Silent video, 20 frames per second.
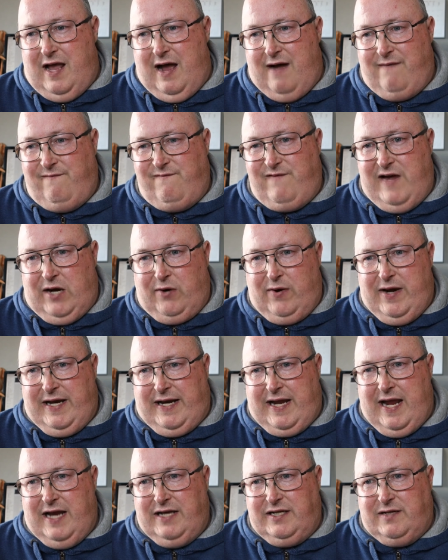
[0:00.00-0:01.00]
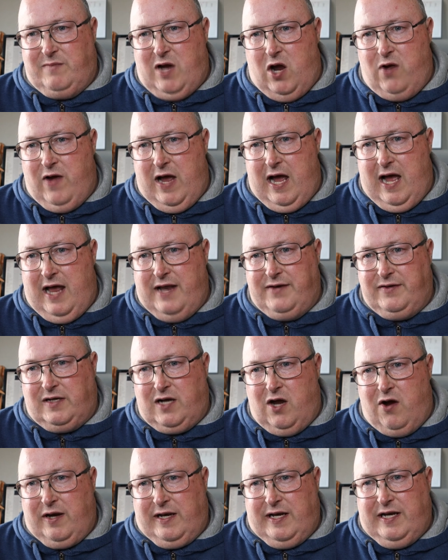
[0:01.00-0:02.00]
fairy kingdom
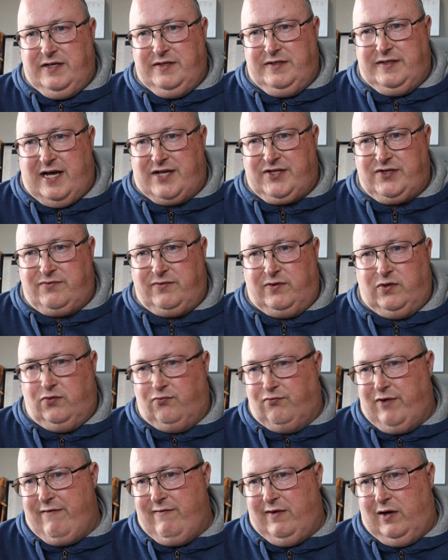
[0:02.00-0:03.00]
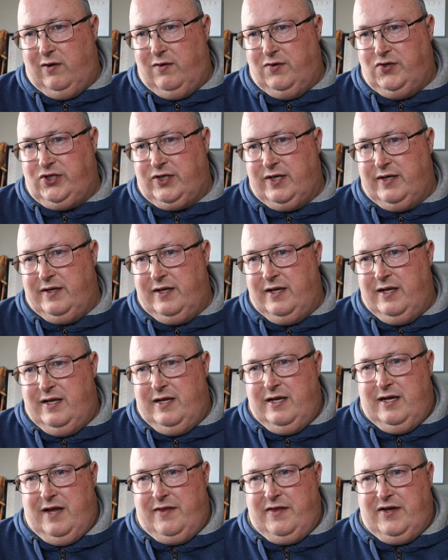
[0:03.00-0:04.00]
undergoing an industrial revolution,
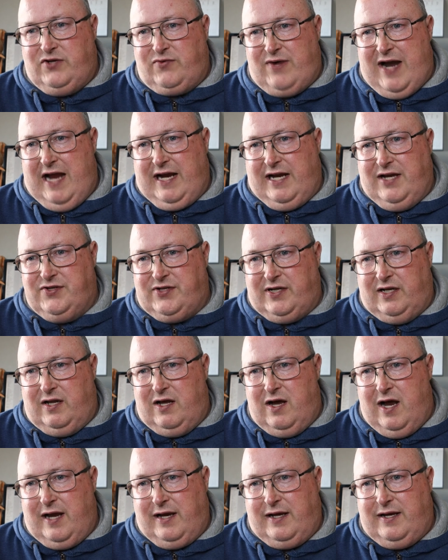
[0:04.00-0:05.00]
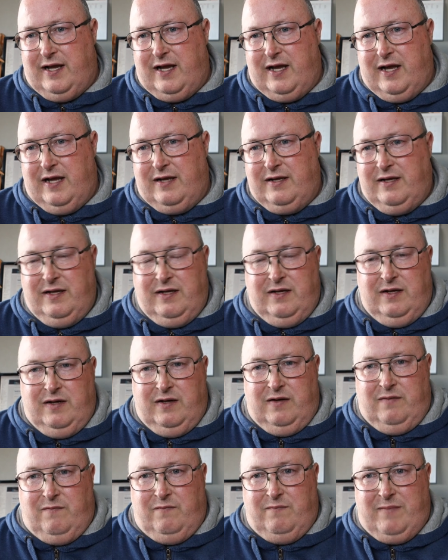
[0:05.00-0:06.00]
and the dragons are like
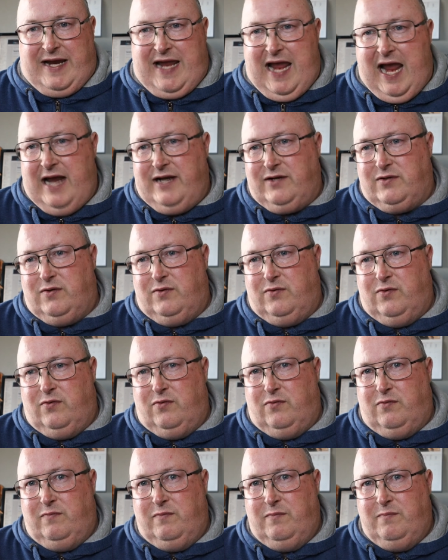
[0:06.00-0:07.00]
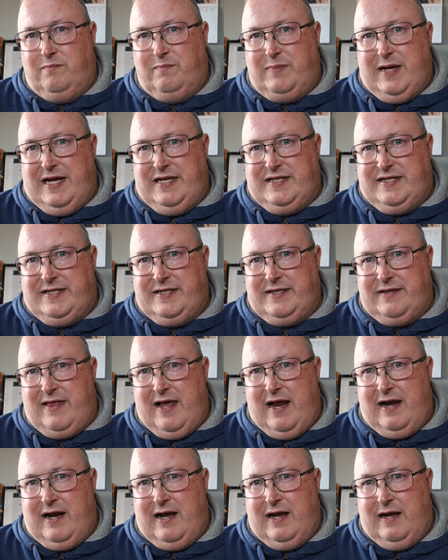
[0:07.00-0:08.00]
mechanical beasts
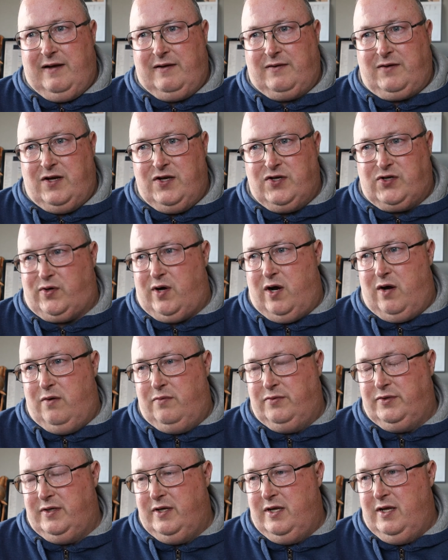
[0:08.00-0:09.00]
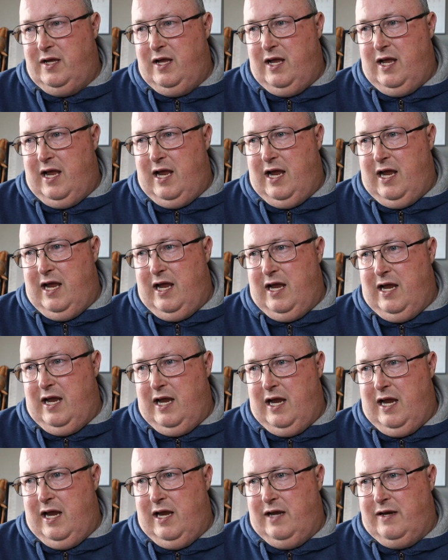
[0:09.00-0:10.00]
that are controlled.
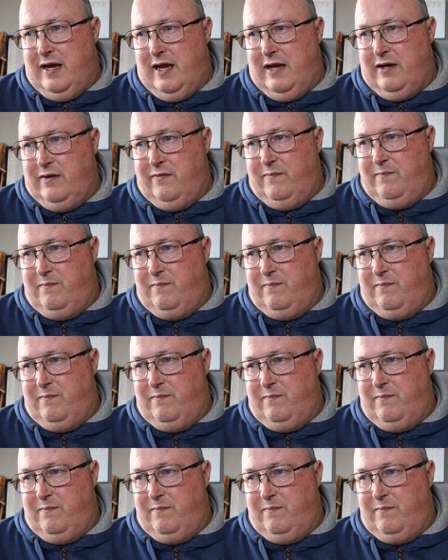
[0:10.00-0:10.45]
And it